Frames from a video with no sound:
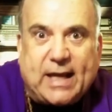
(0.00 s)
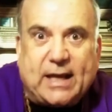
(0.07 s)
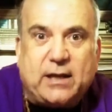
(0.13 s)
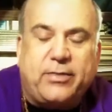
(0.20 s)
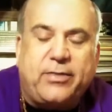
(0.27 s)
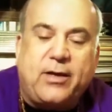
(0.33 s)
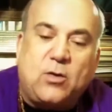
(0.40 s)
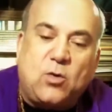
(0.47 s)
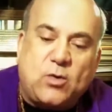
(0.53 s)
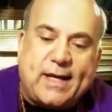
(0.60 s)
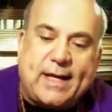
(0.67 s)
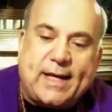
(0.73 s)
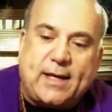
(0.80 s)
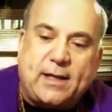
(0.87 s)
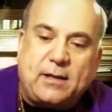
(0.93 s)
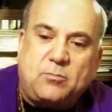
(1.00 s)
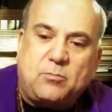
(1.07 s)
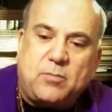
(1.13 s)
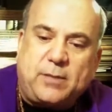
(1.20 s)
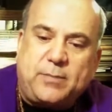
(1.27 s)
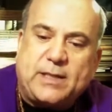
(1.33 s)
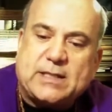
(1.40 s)
And I thought, okay,
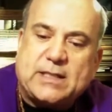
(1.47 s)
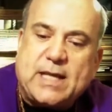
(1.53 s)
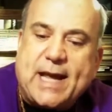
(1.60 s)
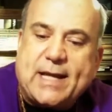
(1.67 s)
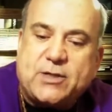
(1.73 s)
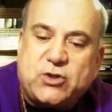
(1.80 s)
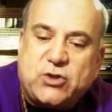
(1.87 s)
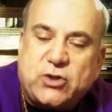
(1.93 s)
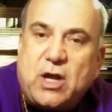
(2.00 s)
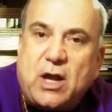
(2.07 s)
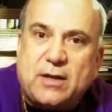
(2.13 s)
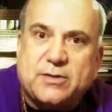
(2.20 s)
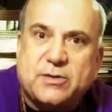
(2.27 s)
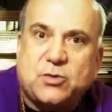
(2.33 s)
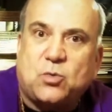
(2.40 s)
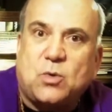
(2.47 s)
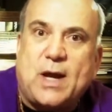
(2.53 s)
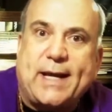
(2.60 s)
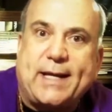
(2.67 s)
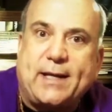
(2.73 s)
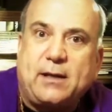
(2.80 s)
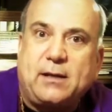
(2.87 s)
maybe it's not just
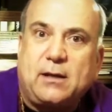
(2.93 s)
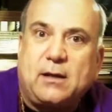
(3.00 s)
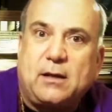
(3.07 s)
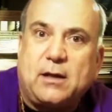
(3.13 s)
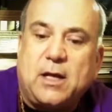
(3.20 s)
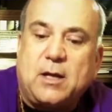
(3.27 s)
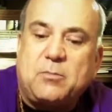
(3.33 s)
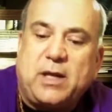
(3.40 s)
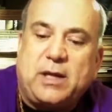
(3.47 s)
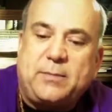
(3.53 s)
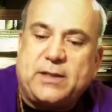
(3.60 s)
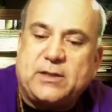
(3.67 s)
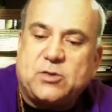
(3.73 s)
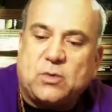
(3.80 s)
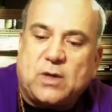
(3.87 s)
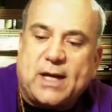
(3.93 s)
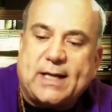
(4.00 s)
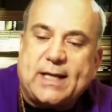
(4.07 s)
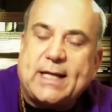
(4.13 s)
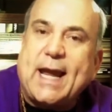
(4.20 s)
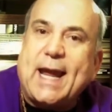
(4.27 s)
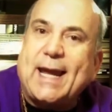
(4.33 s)
writing. Maybe it's
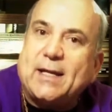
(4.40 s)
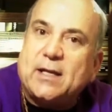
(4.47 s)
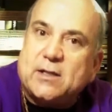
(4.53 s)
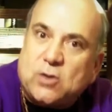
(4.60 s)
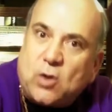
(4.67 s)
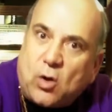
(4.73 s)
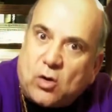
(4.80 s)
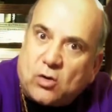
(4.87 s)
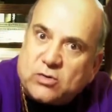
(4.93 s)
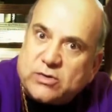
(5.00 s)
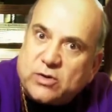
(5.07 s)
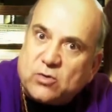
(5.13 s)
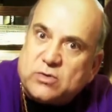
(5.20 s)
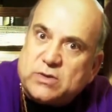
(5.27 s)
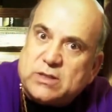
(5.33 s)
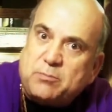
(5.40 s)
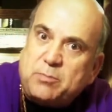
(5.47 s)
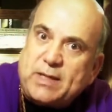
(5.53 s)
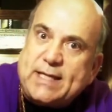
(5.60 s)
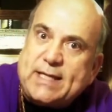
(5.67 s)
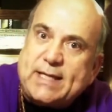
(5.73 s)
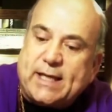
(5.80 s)
writing and it's also
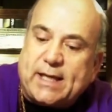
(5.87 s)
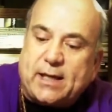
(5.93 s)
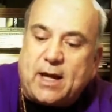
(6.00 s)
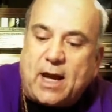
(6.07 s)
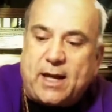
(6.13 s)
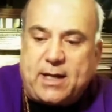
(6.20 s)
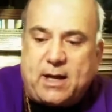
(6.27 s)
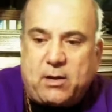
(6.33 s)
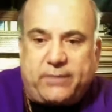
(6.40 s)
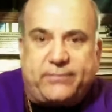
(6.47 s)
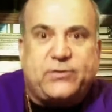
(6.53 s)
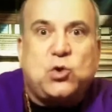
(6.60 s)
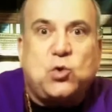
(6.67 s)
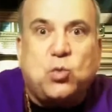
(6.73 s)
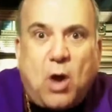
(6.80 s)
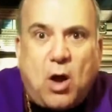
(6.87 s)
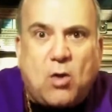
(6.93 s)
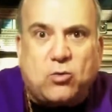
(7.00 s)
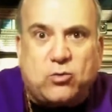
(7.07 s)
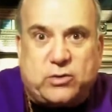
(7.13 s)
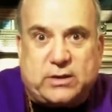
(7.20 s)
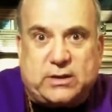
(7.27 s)
speaking. I now have two
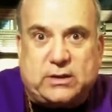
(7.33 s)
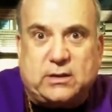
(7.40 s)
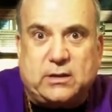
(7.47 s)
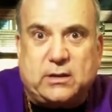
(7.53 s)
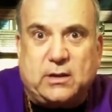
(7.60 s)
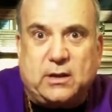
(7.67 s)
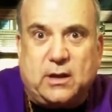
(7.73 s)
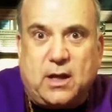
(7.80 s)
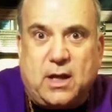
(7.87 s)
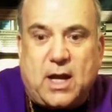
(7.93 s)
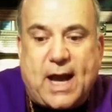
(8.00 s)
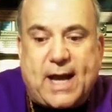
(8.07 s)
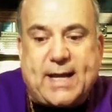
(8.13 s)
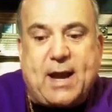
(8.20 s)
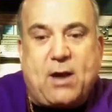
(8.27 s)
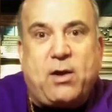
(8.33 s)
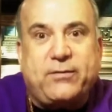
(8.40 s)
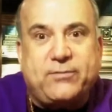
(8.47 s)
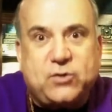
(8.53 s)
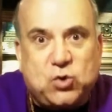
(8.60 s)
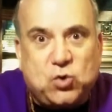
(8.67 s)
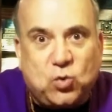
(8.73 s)
roads. I now
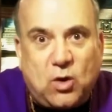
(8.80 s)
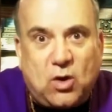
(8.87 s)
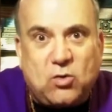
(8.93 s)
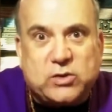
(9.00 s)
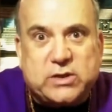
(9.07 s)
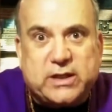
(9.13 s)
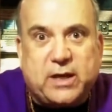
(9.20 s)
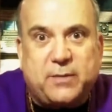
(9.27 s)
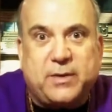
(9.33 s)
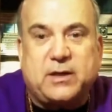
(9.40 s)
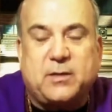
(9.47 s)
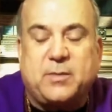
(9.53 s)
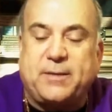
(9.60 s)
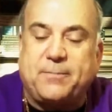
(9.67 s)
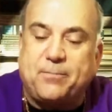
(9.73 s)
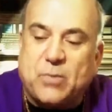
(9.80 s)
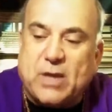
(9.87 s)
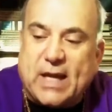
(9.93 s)
have two roads coming to me.